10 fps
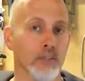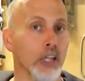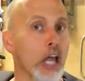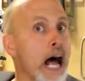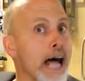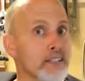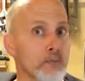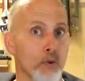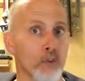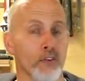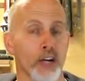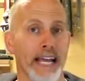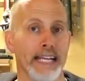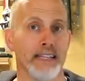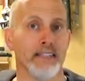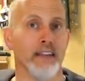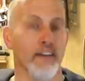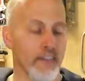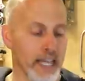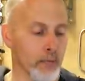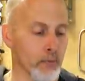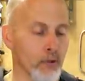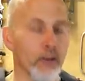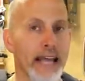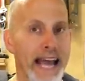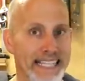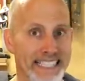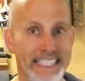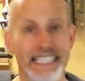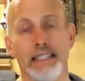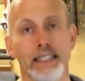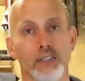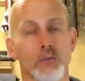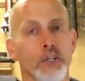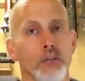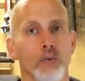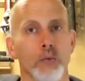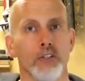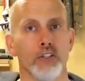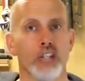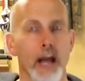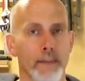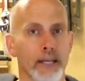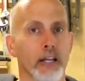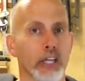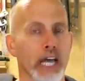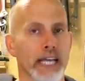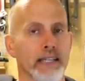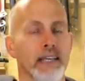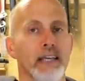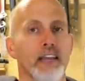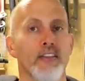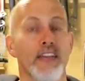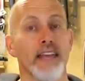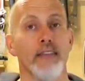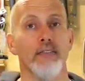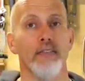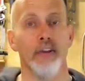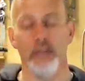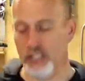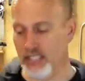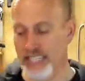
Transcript: lots more varieties available as seedlings when you're, when you're shopping online than there is